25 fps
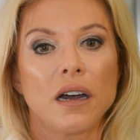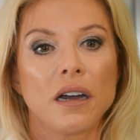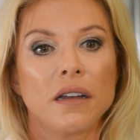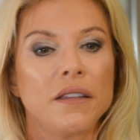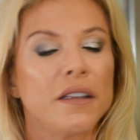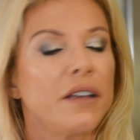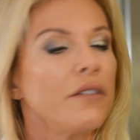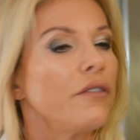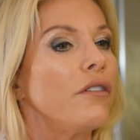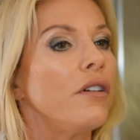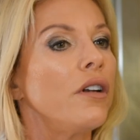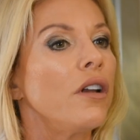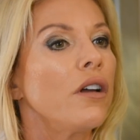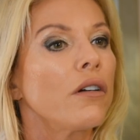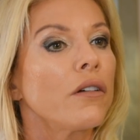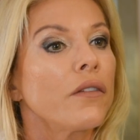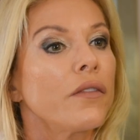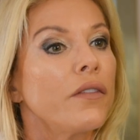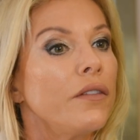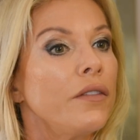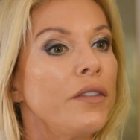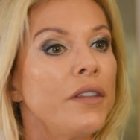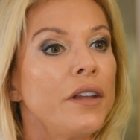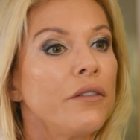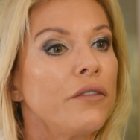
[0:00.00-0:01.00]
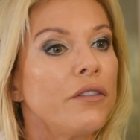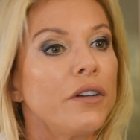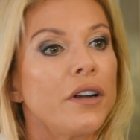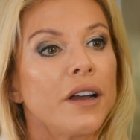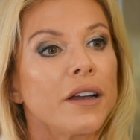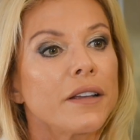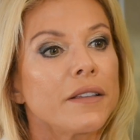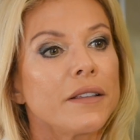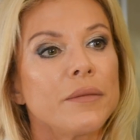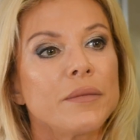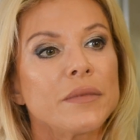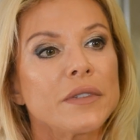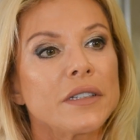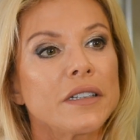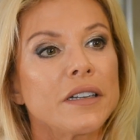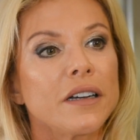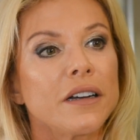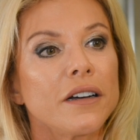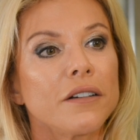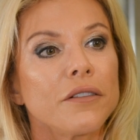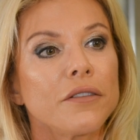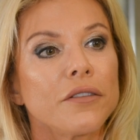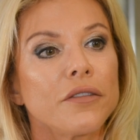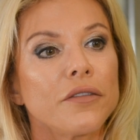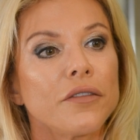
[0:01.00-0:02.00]
a never like
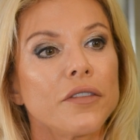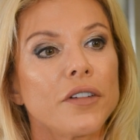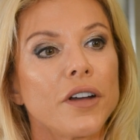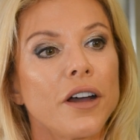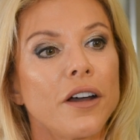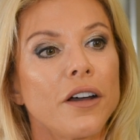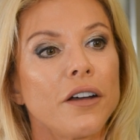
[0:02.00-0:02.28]
themselves.